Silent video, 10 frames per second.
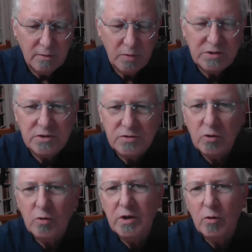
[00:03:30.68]
which is a
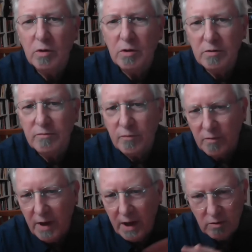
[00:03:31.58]
Greek word
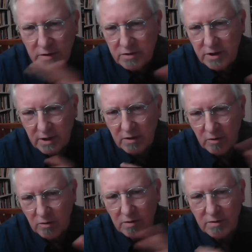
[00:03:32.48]
for the heretic,
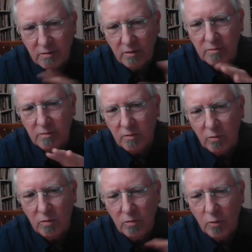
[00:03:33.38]
or
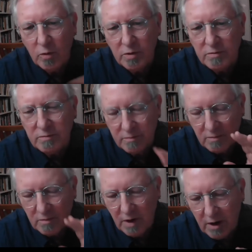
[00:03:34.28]
the word
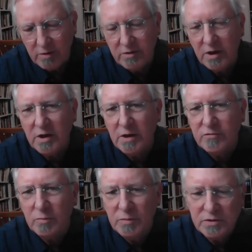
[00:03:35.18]
heretic
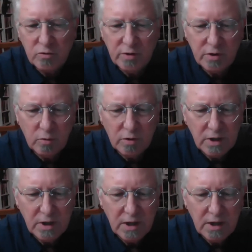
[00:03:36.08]
comes from this Greek word,
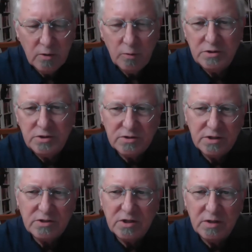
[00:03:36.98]
which
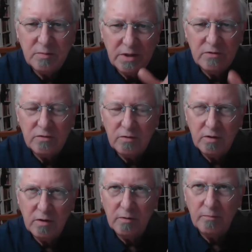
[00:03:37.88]
essentially means
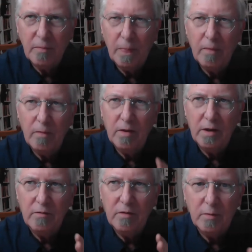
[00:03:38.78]
the
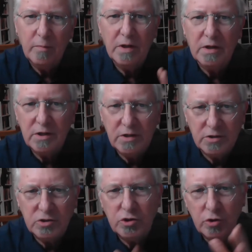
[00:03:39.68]
ability
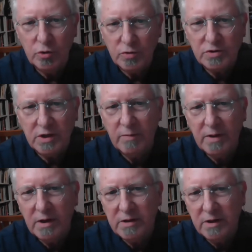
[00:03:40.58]
to choose, the
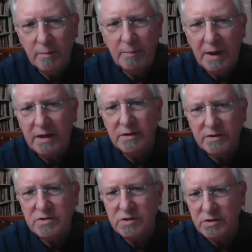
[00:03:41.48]
ability to make a
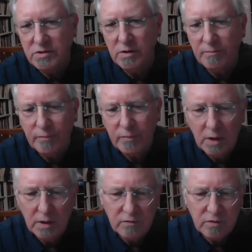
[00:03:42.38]
decision.
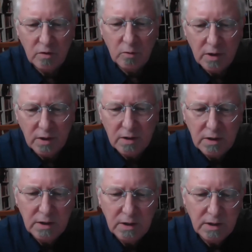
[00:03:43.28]
And so
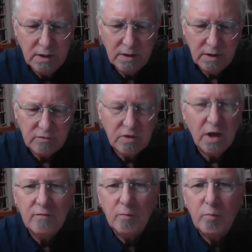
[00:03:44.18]
it's
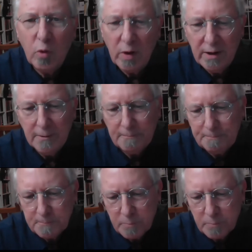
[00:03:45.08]
kind of a prayer.